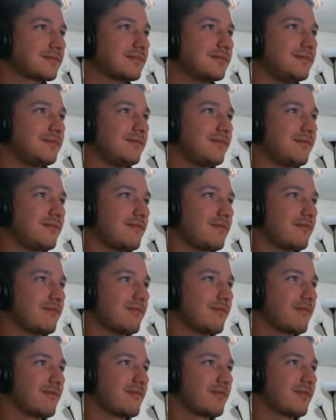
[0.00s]
Yeah, no, in
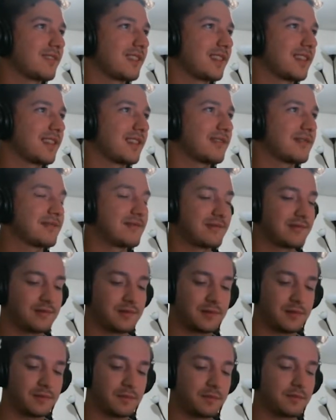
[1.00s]
both of these campaigns,
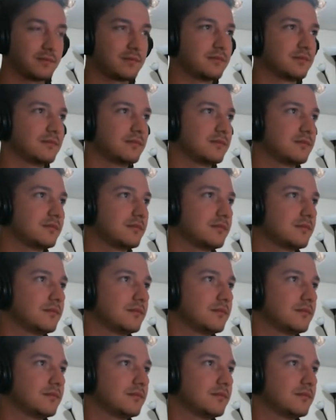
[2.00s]
I very...